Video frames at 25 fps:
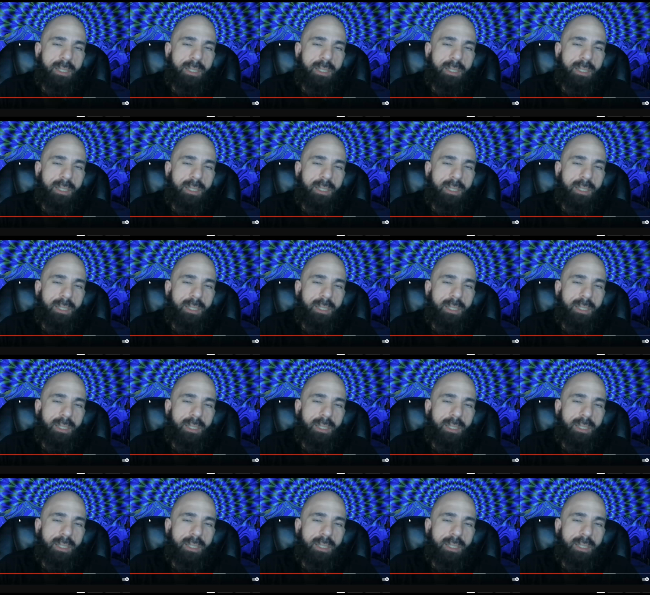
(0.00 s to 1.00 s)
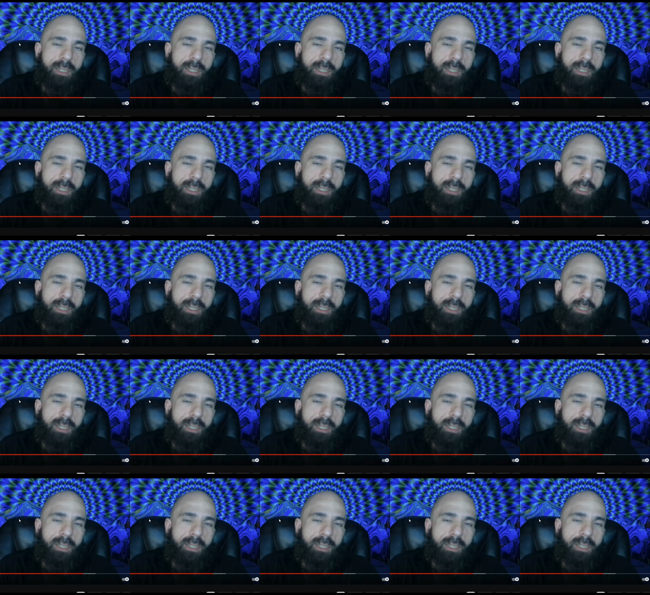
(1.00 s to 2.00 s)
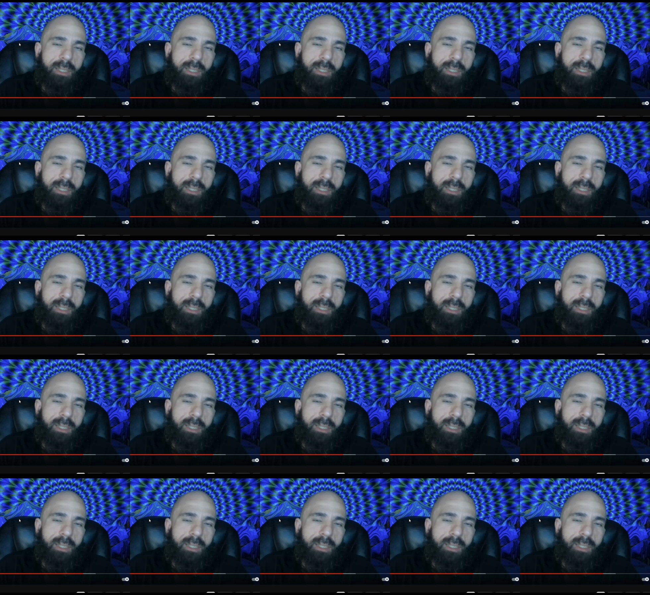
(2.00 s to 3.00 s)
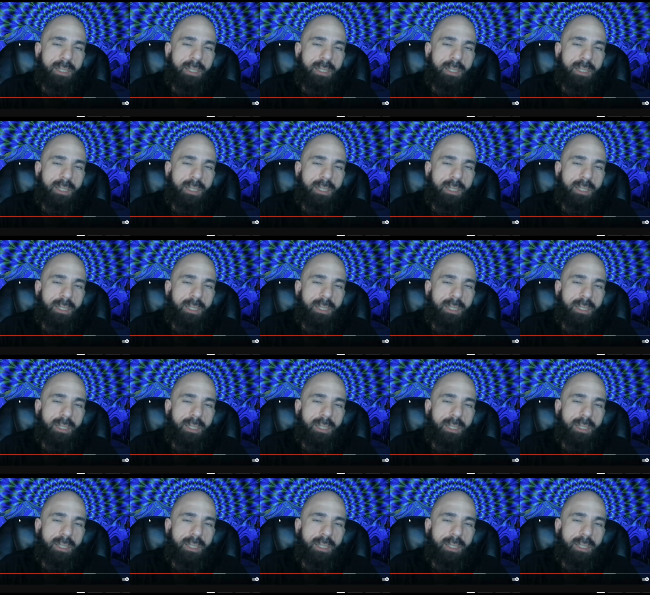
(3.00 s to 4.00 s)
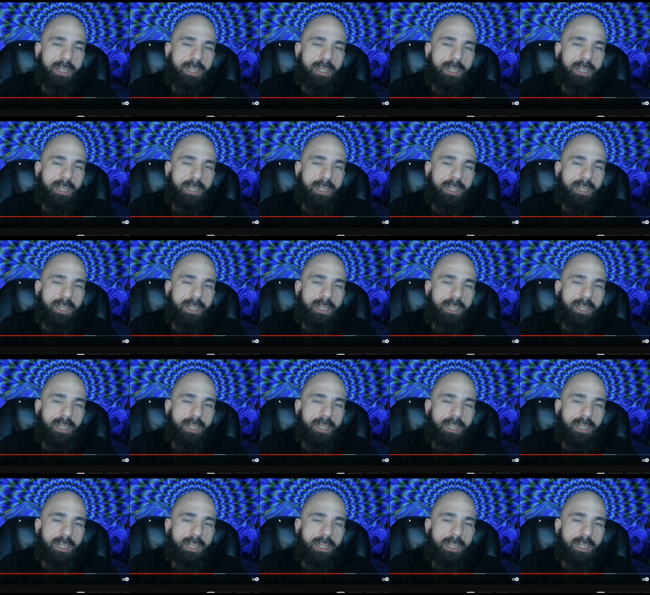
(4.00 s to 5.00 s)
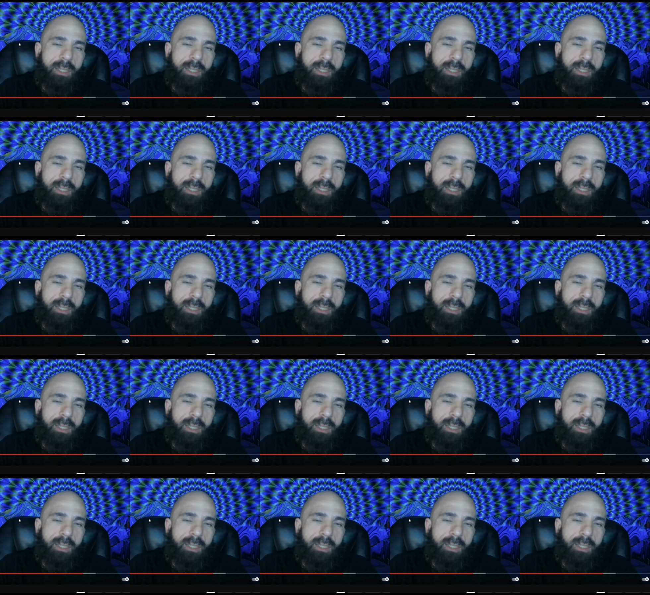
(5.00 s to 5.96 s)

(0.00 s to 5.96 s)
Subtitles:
Nothing is said.